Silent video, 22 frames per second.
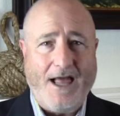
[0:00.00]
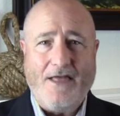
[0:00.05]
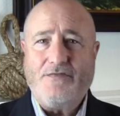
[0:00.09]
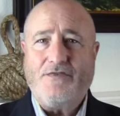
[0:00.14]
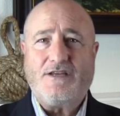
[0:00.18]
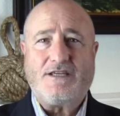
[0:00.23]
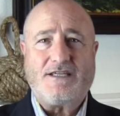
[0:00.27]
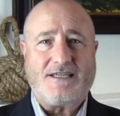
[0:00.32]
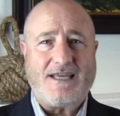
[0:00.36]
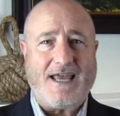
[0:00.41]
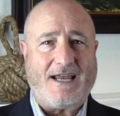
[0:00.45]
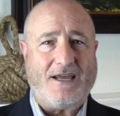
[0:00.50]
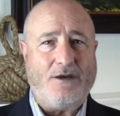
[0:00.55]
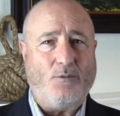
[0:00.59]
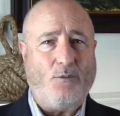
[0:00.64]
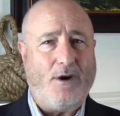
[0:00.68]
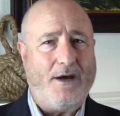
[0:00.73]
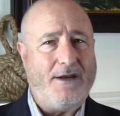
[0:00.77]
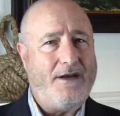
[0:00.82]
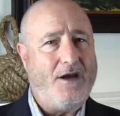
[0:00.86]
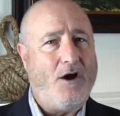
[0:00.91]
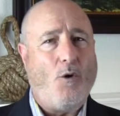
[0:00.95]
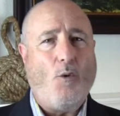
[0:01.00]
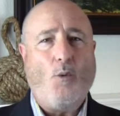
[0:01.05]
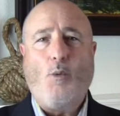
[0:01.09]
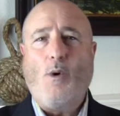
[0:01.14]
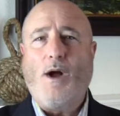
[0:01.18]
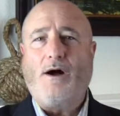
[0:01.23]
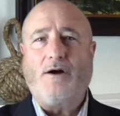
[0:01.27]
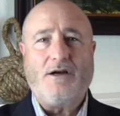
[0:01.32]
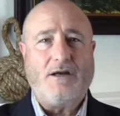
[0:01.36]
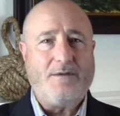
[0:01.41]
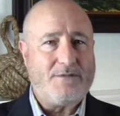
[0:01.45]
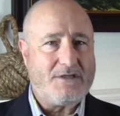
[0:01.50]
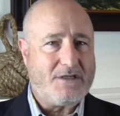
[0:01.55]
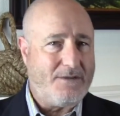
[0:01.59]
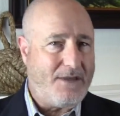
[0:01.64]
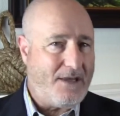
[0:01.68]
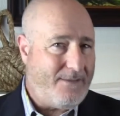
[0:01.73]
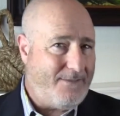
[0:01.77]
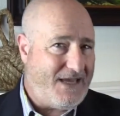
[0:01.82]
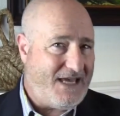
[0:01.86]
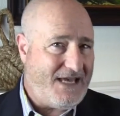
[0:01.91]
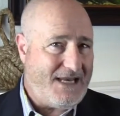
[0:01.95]
The second one welcomes
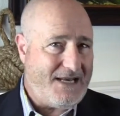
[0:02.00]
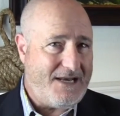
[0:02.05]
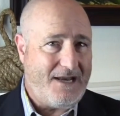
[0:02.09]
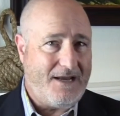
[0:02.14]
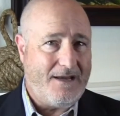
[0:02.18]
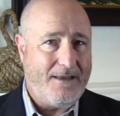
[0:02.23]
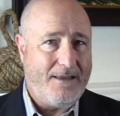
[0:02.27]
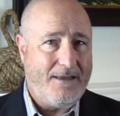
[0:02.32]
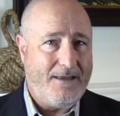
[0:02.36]
them in.